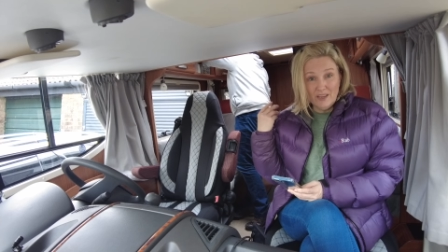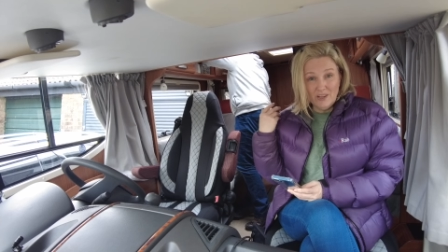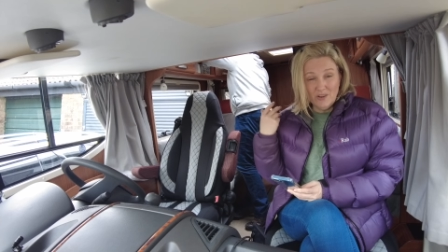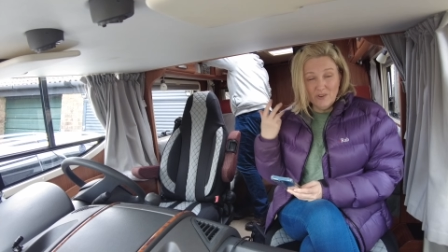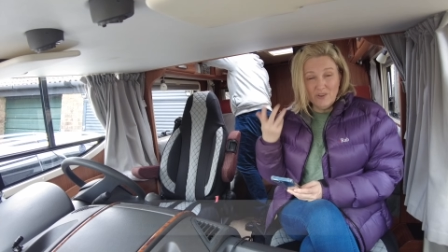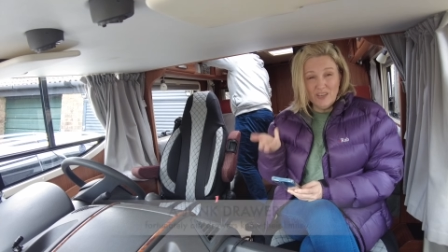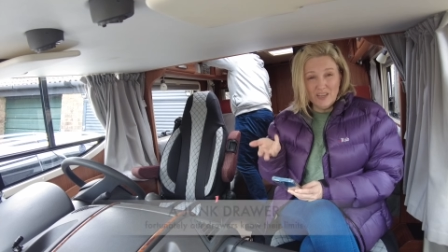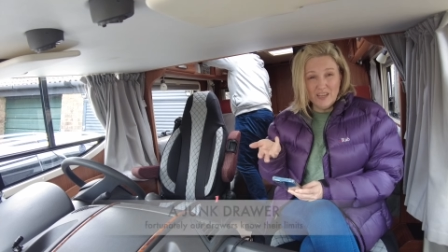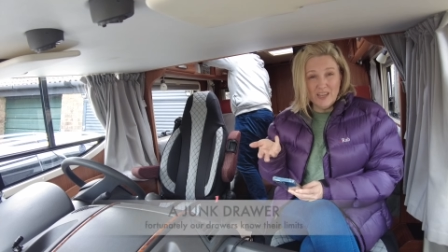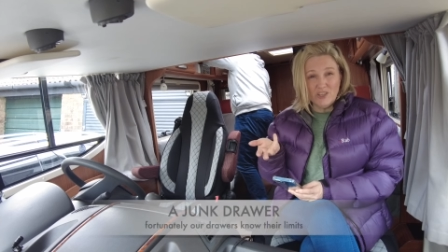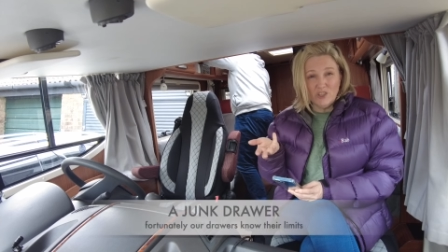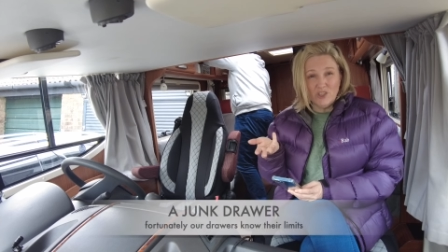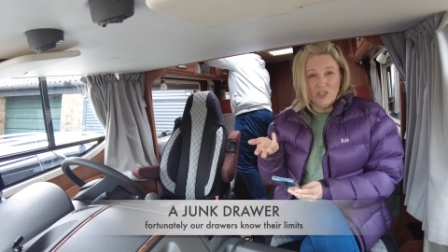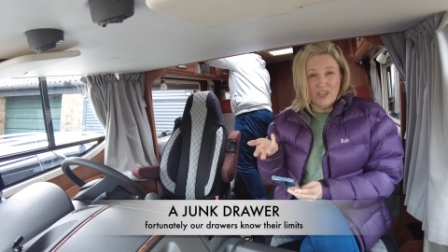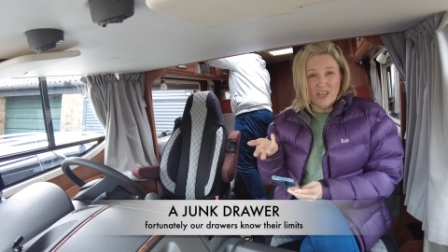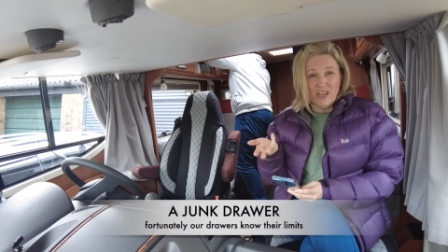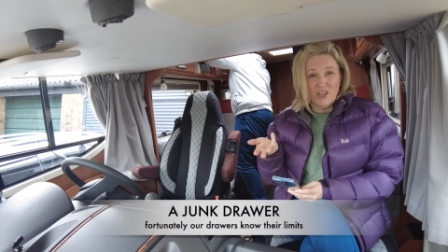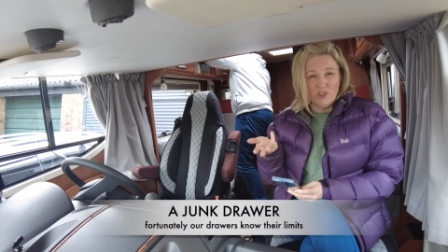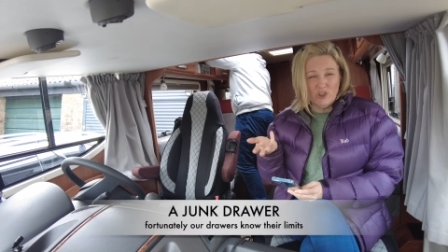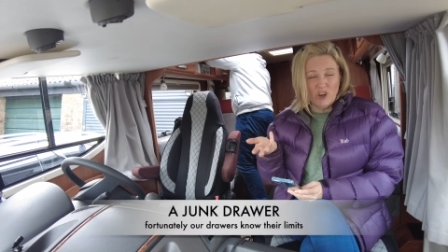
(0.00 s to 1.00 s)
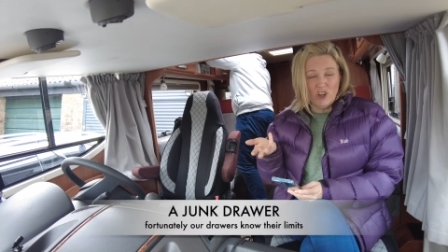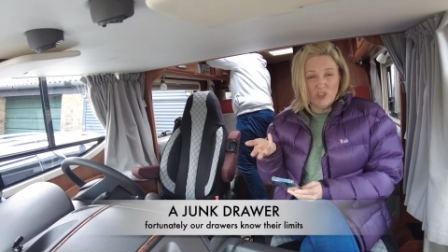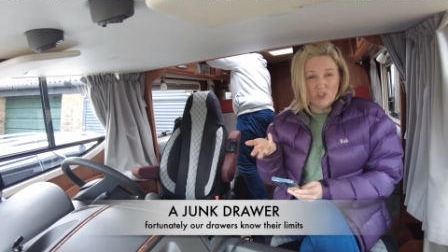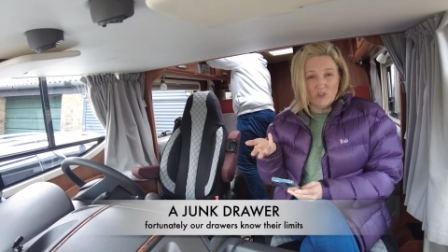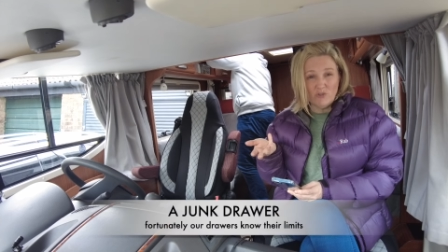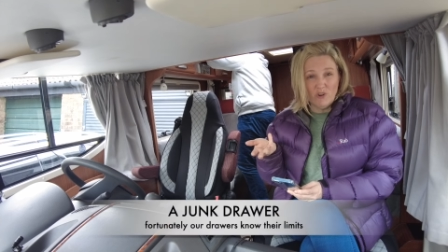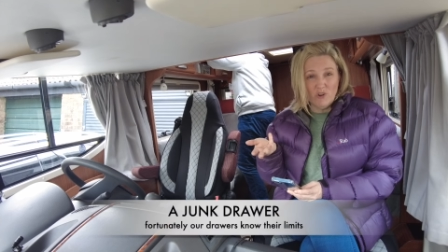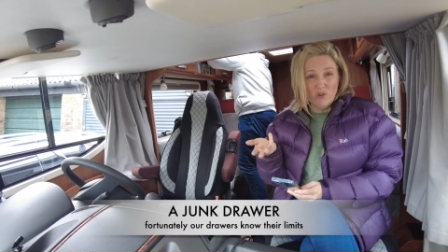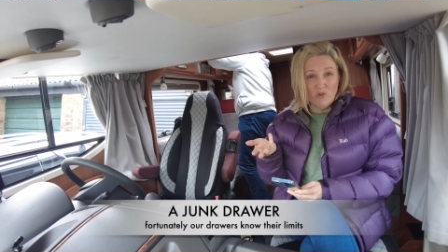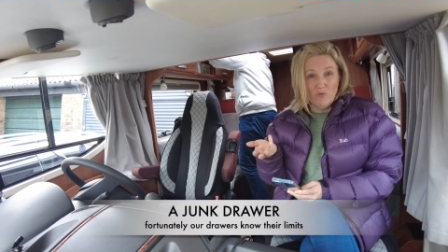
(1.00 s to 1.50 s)
in your kitchen you get a junk
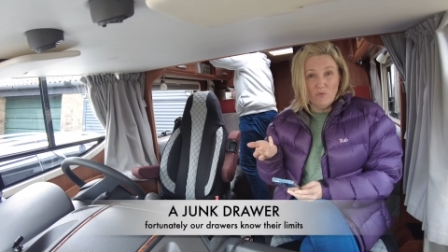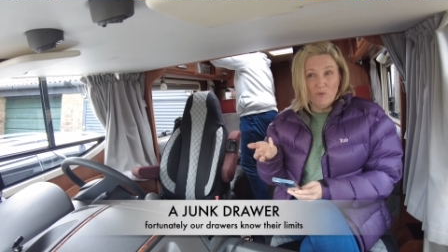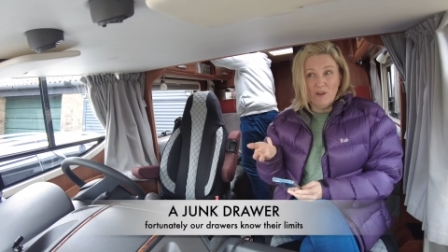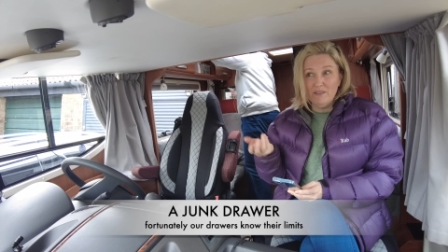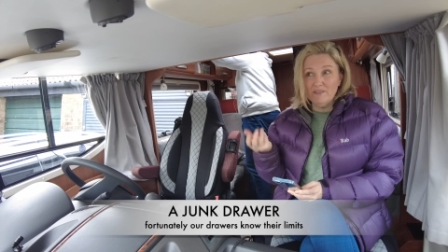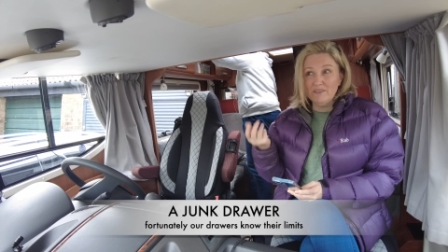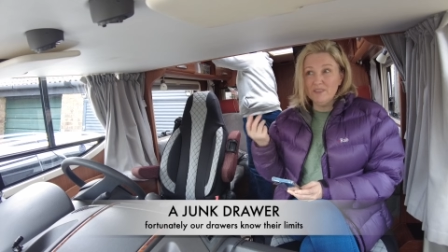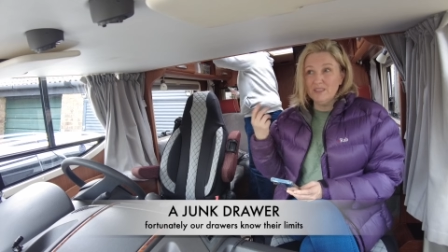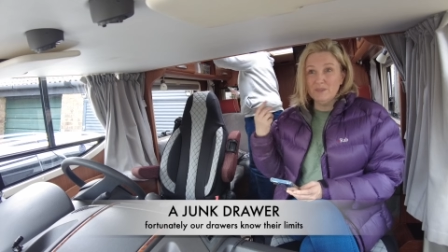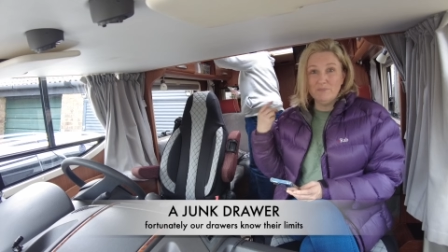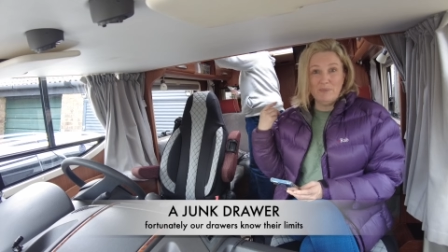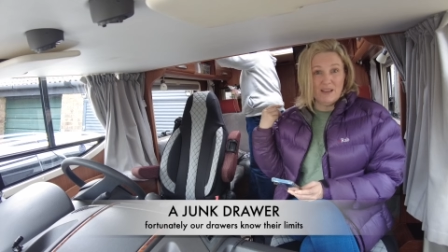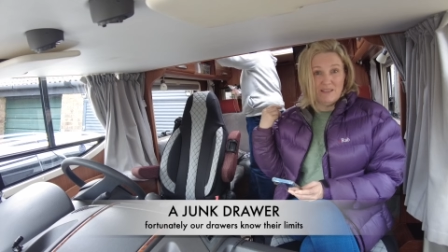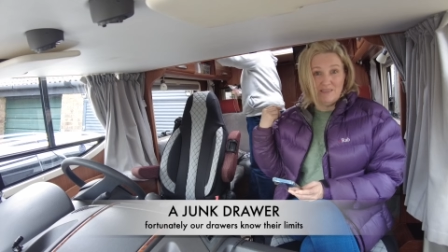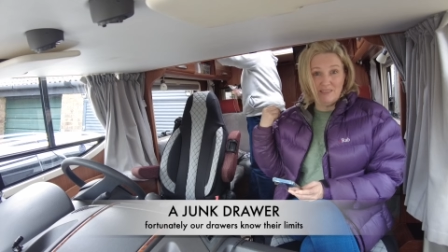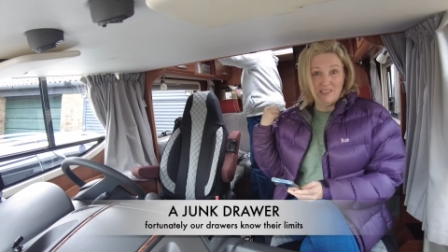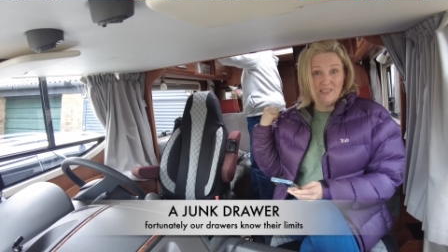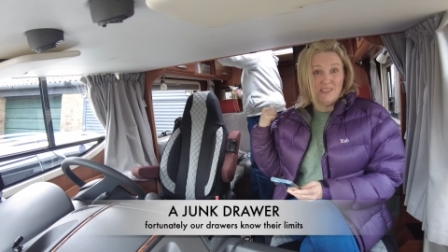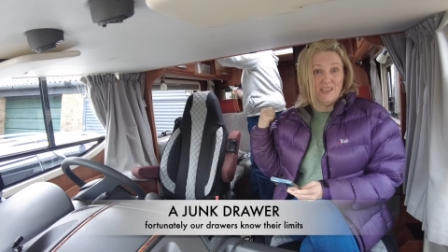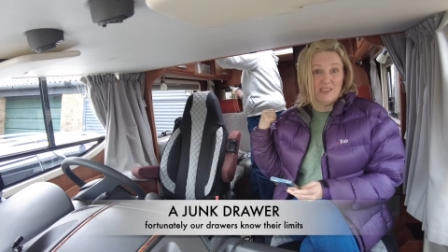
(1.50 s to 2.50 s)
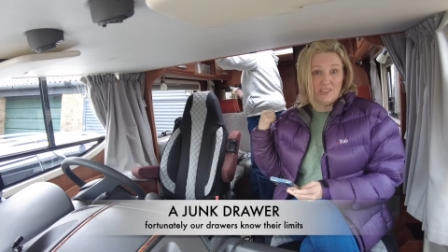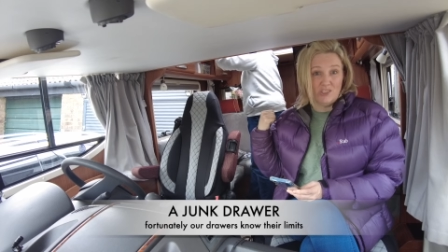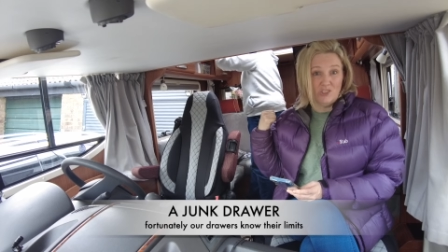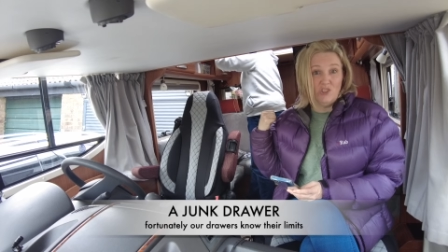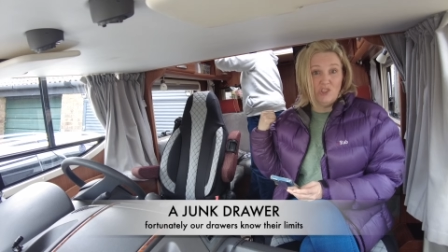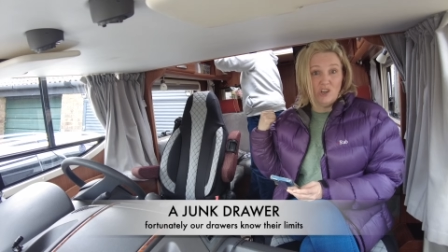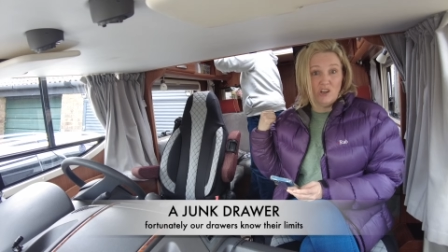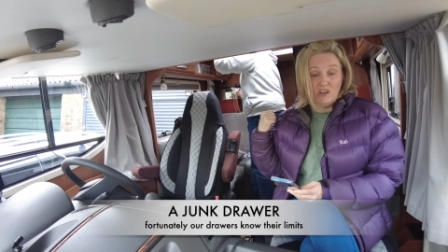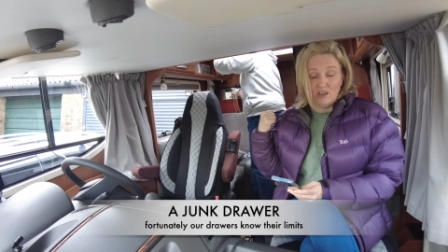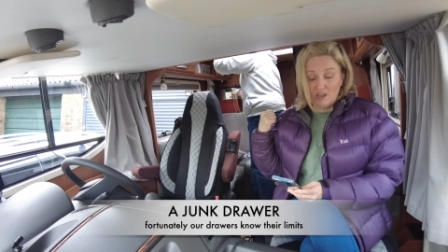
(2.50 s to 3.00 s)
drawer, well there's about 6
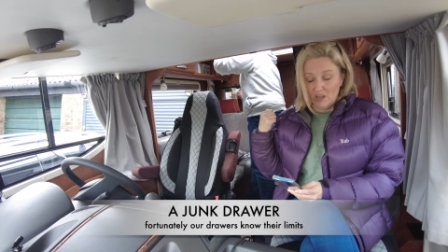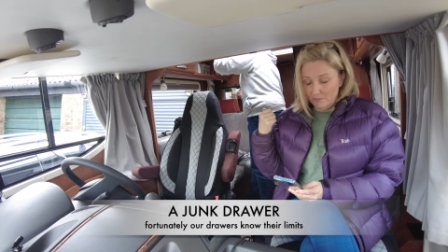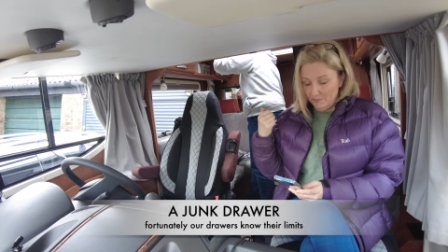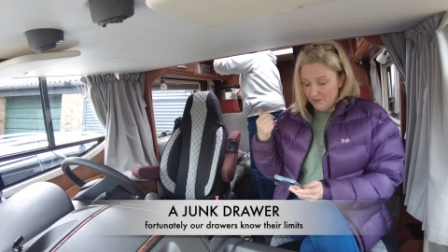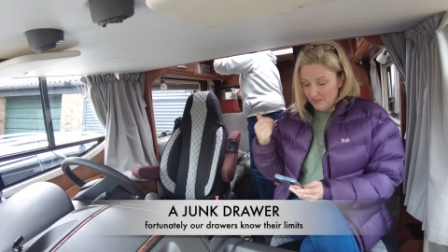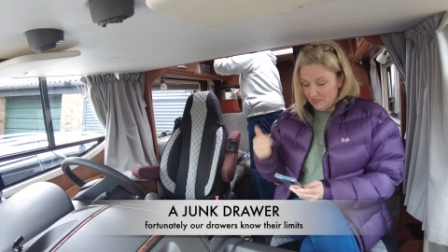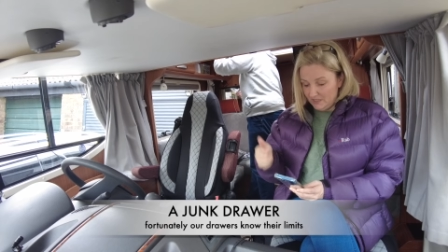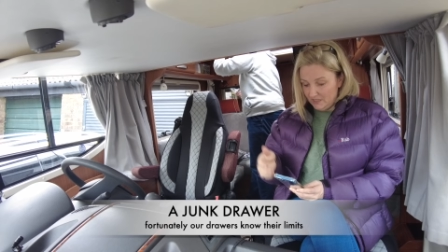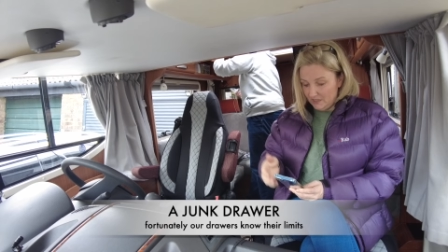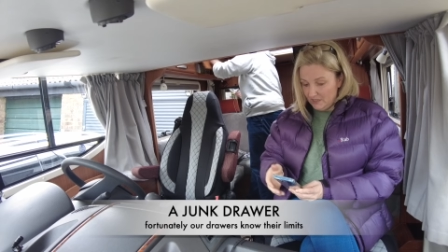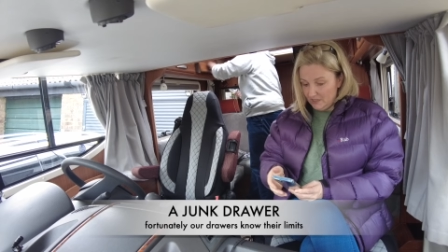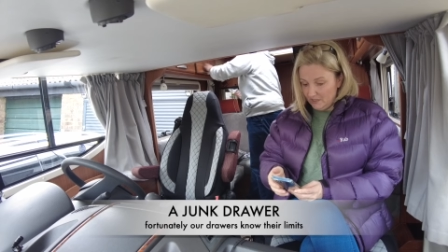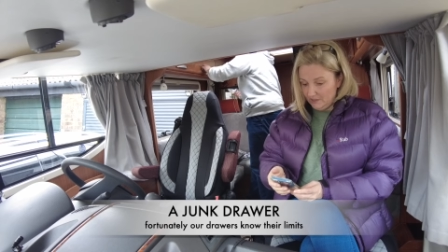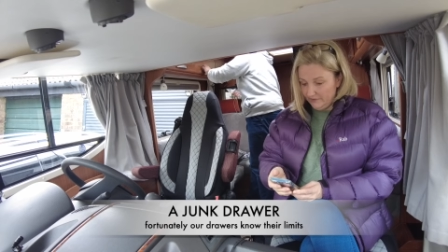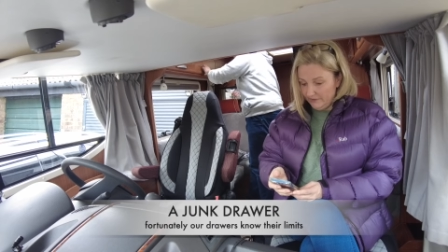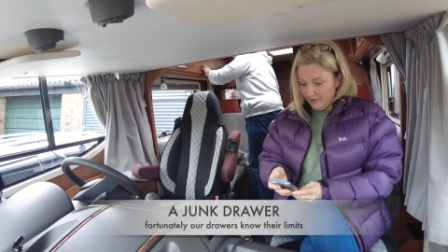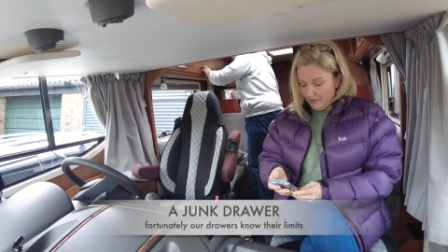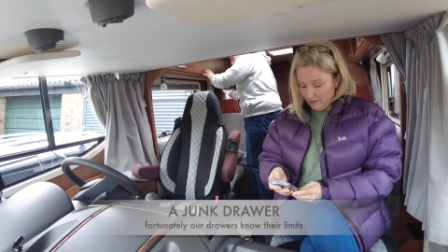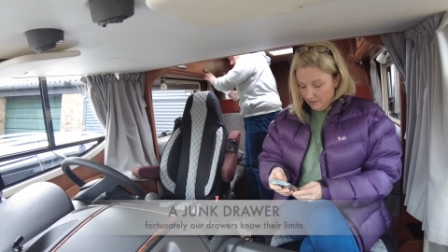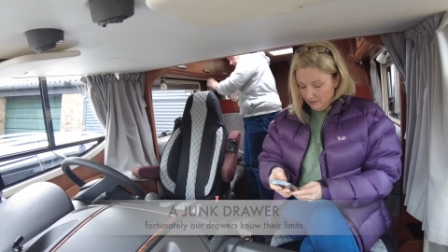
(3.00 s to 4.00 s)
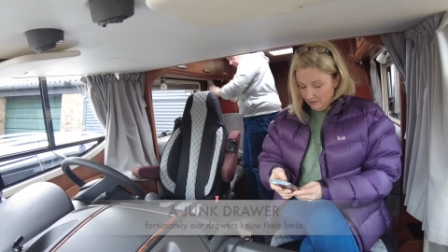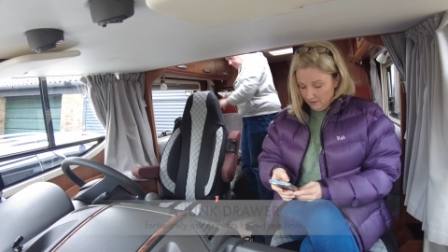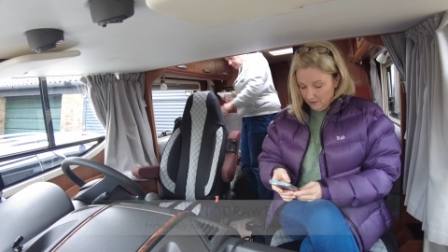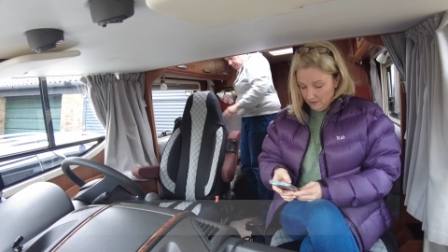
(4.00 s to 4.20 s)
junk cupboards in this van.